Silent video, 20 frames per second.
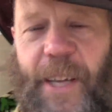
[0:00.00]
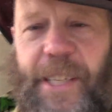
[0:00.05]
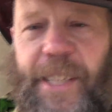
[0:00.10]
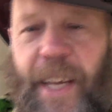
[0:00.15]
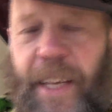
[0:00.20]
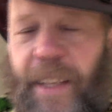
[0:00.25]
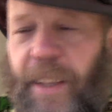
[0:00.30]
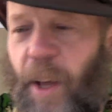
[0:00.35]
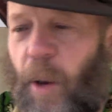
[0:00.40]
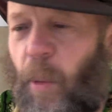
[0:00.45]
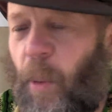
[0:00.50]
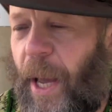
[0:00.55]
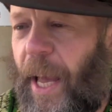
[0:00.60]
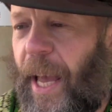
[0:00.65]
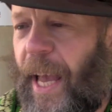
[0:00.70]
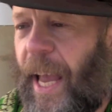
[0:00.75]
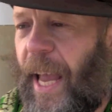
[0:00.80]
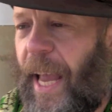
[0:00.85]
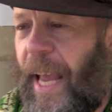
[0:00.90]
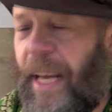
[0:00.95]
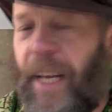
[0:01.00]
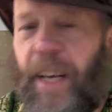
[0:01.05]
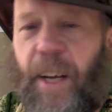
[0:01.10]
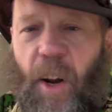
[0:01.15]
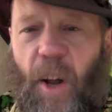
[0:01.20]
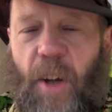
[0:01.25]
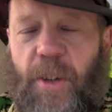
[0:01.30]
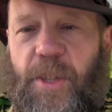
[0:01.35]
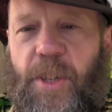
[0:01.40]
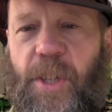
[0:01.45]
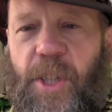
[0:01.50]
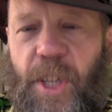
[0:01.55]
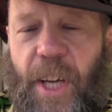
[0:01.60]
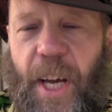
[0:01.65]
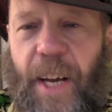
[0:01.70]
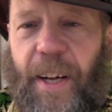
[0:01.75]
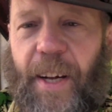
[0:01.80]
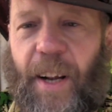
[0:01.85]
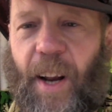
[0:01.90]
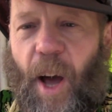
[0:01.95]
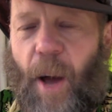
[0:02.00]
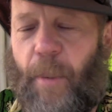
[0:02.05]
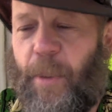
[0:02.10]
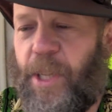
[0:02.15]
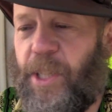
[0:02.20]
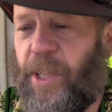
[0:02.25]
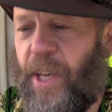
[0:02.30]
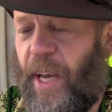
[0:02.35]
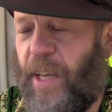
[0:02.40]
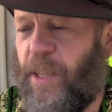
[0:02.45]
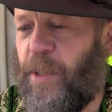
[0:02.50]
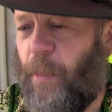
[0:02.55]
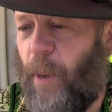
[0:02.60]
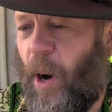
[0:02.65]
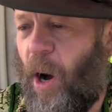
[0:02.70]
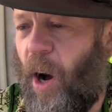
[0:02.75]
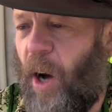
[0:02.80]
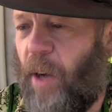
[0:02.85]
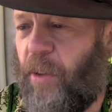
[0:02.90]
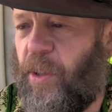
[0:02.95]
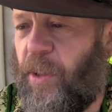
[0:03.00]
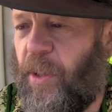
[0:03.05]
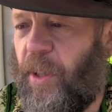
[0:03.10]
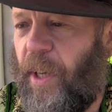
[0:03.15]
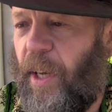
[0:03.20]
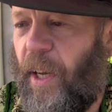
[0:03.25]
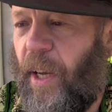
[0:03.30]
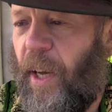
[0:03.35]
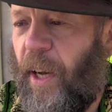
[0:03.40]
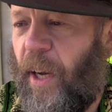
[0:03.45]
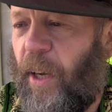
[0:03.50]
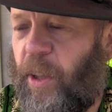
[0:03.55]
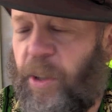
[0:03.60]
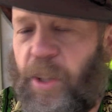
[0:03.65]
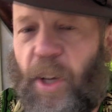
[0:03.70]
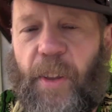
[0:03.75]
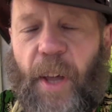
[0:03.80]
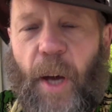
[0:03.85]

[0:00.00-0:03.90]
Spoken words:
fitting that we're here in Gloucestershire on a climate change march, because